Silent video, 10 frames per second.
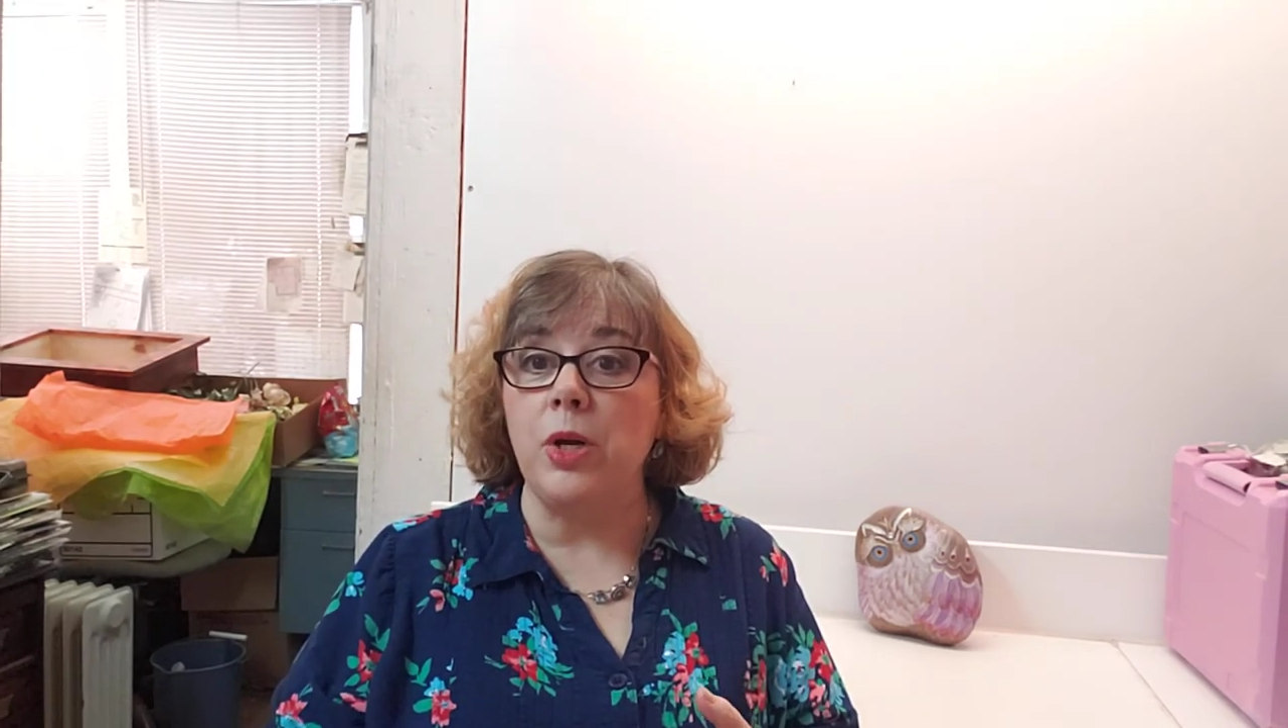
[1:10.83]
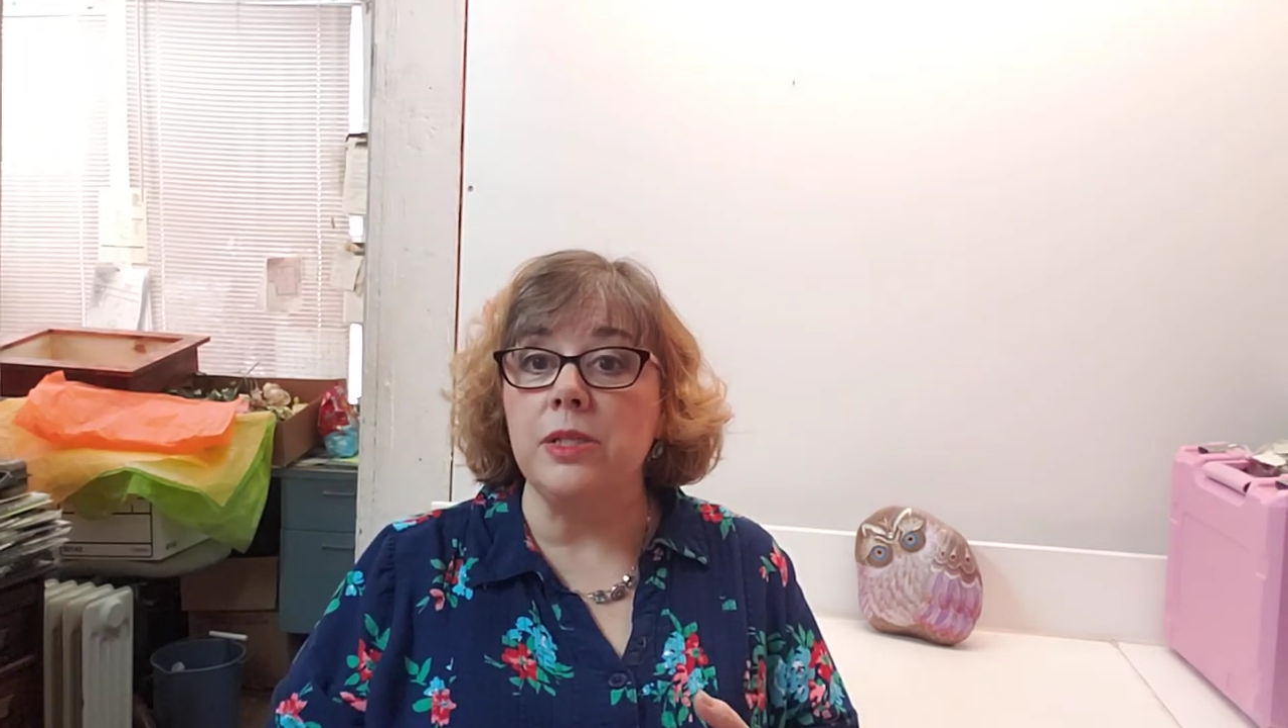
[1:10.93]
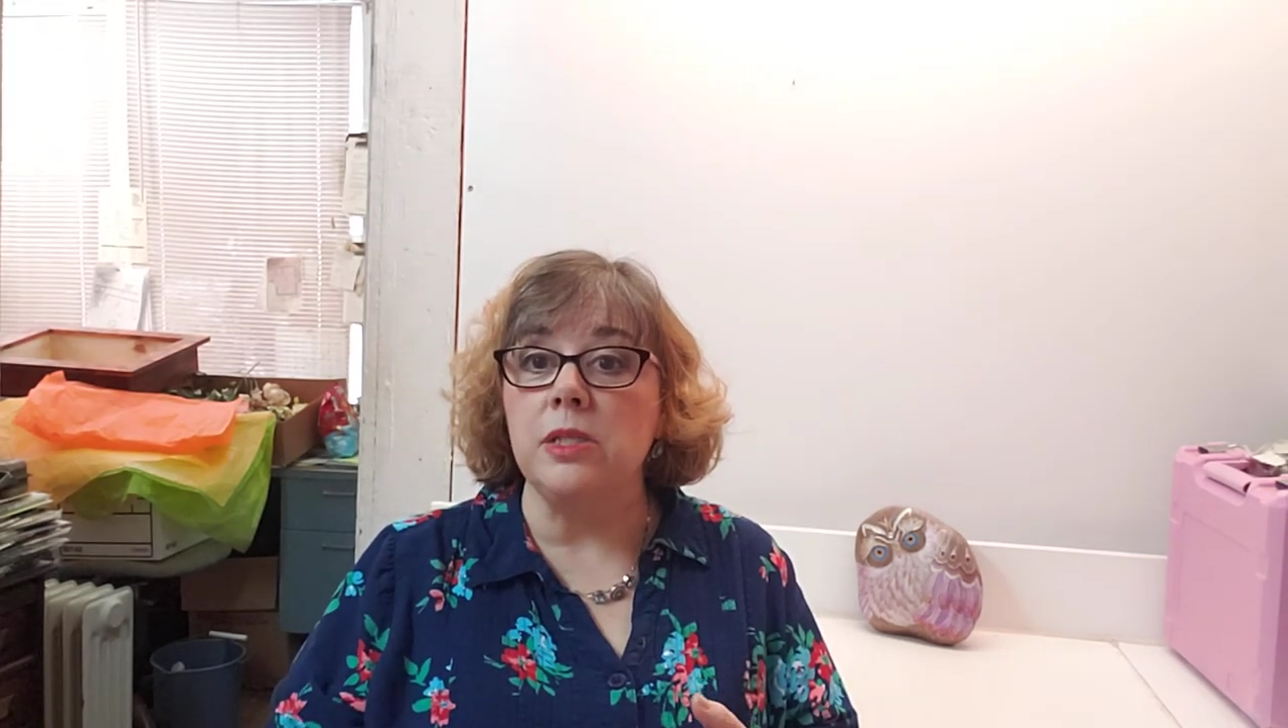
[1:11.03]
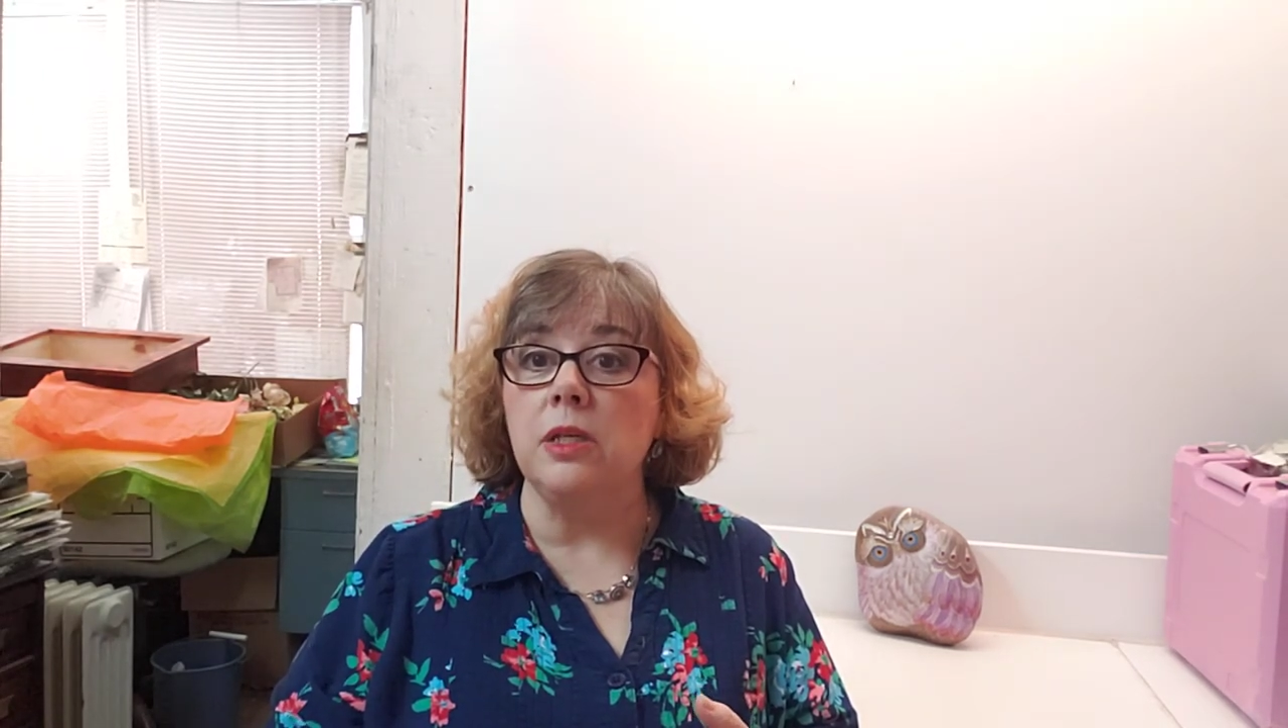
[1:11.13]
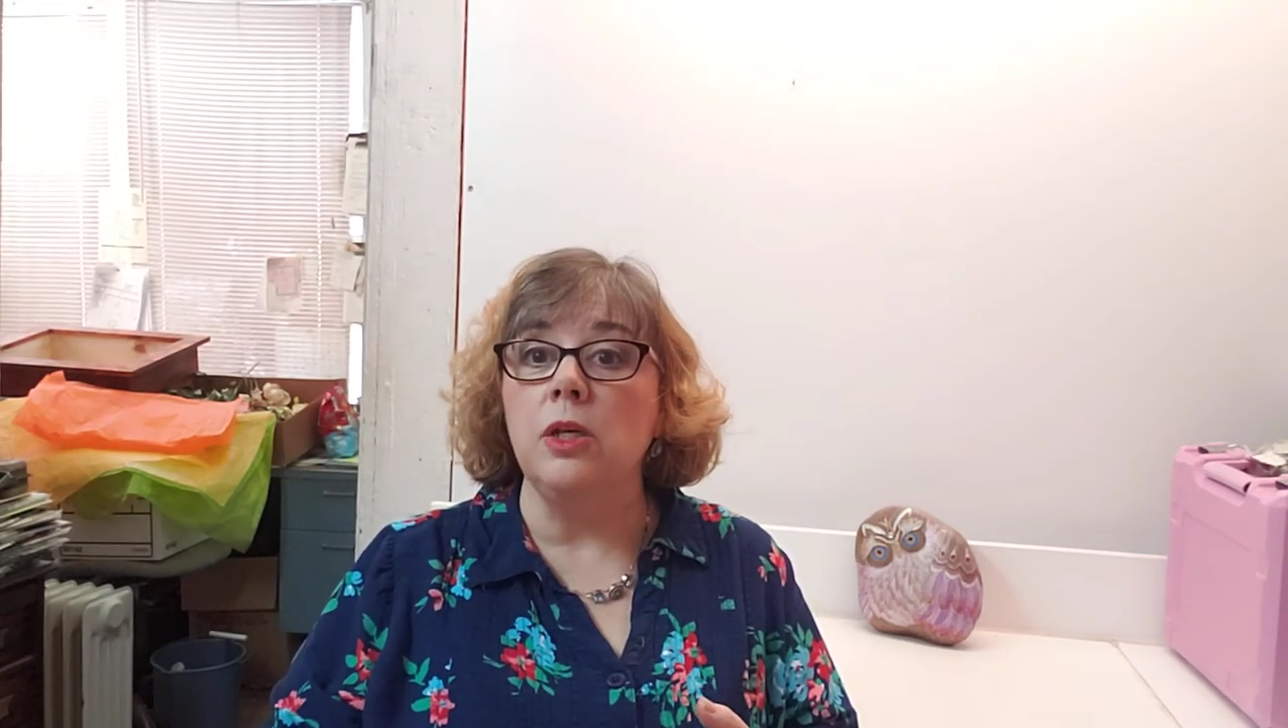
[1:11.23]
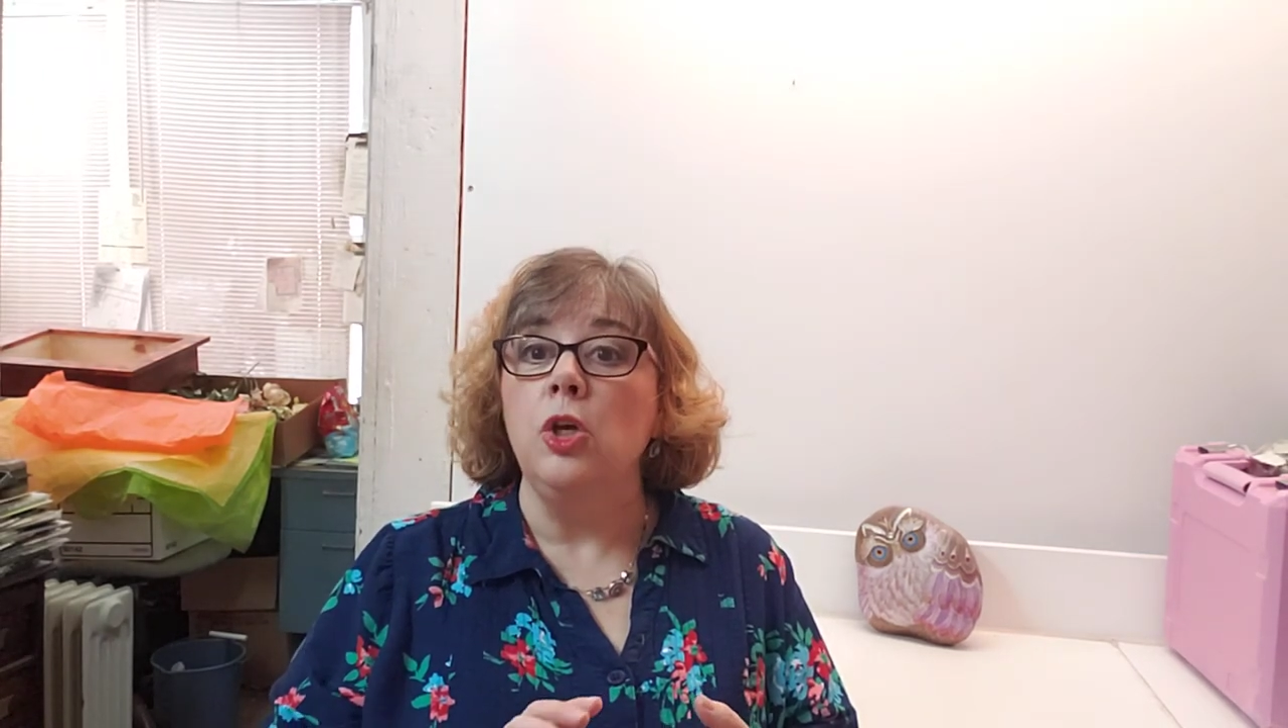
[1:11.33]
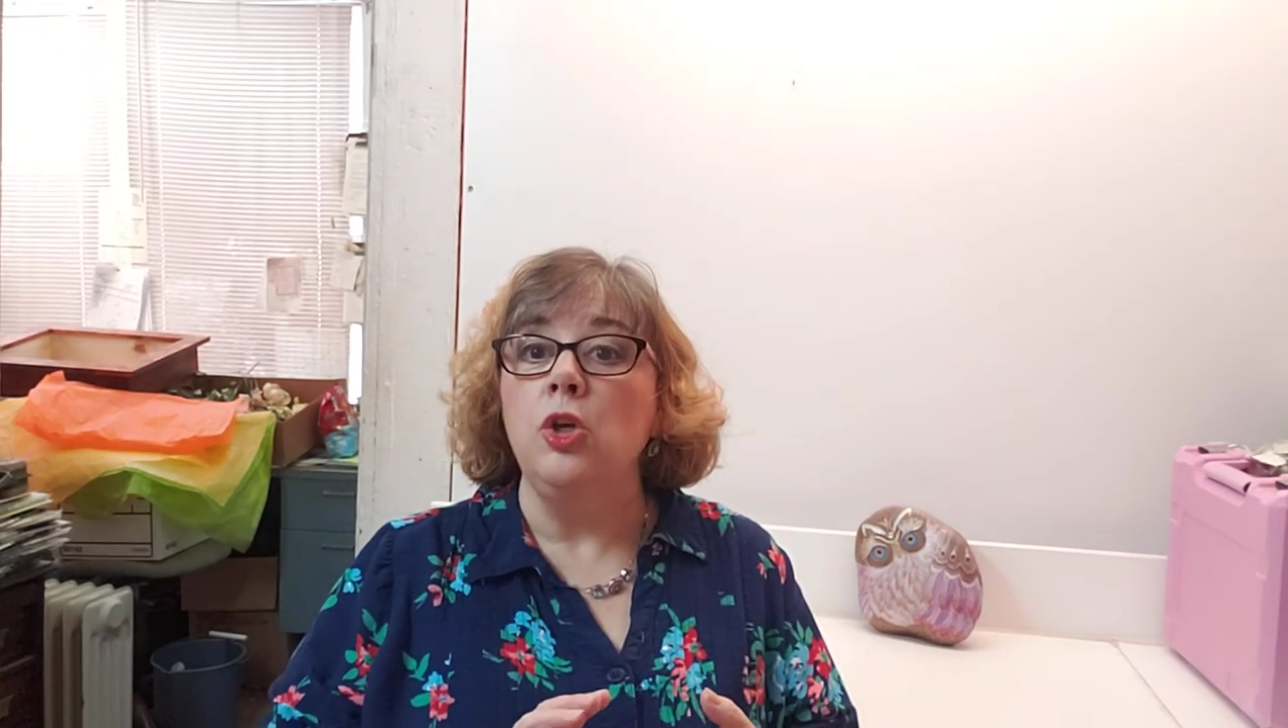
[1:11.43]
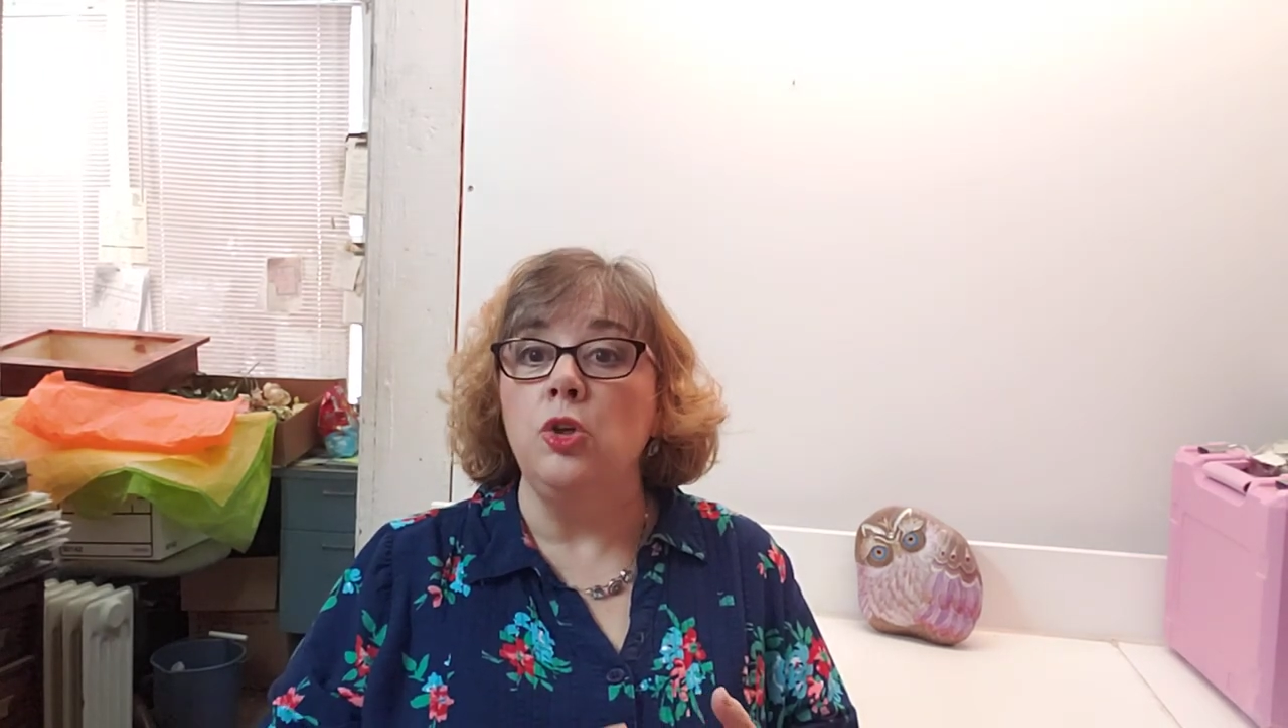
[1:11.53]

pricing,